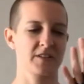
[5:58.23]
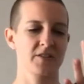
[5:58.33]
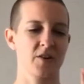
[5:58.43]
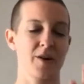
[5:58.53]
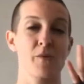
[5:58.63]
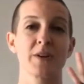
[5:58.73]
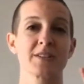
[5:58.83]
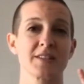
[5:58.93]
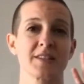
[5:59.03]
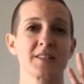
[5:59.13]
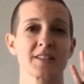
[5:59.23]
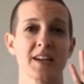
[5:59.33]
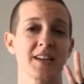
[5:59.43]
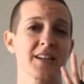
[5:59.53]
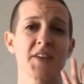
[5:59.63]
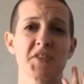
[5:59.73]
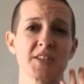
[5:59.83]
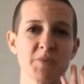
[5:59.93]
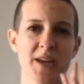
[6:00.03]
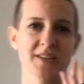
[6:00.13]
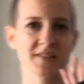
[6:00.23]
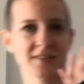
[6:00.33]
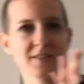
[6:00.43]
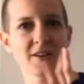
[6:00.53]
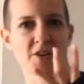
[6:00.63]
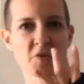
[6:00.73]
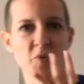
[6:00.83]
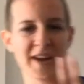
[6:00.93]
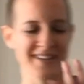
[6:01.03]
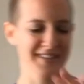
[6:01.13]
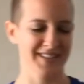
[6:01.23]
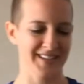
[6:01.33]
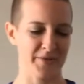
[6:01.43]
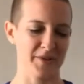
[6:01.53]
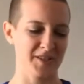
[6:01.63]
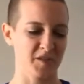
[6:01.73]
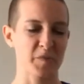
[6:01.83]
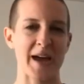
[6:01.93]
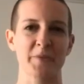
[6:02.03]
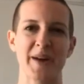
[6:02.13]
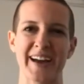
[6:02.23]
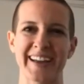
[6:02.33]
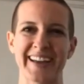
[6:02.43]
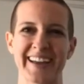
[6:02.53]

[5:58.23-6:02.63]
So I didn't have the space or weights. I was just backpacking